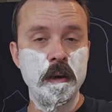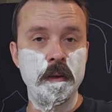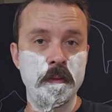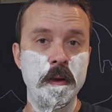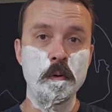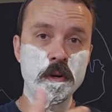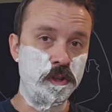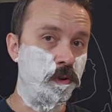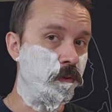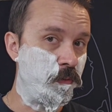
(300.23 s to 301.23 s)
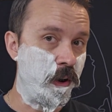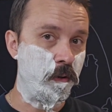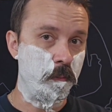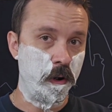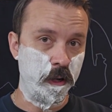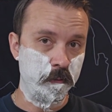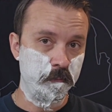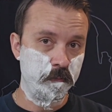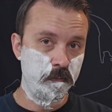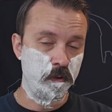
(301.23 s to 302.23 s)
and then they were issued Confederate money
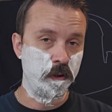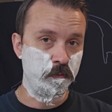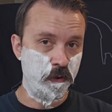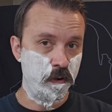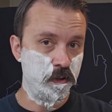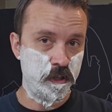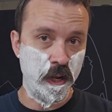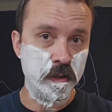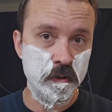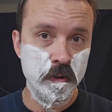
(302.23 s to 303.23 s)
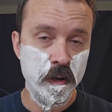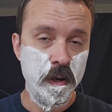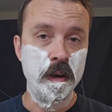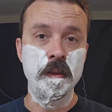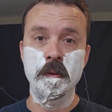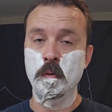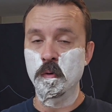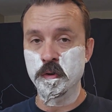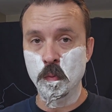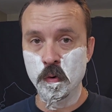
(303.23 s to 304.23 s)
for the Confederate states. And then, of
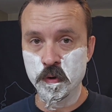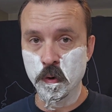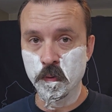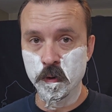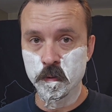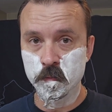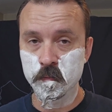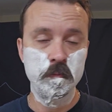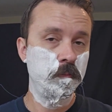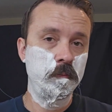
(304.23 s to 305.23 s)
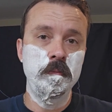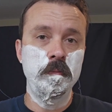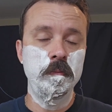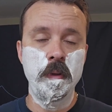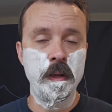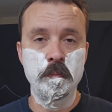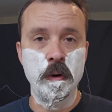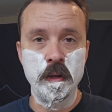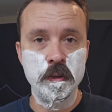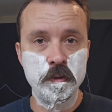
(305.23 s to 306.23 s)
course, the war's over. That
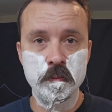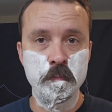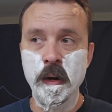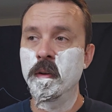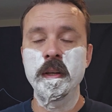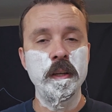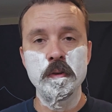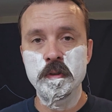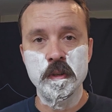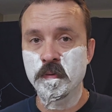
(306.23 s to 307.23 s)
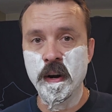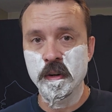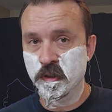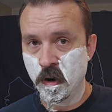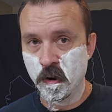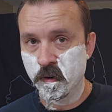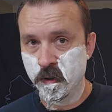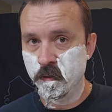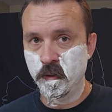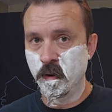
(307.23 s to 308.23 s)
money's barely used as fire
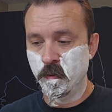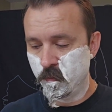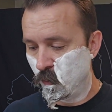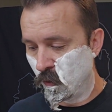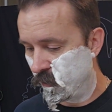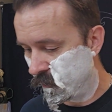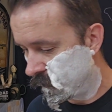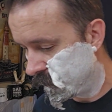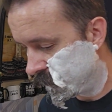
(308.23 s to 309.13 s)
starter. You know, worth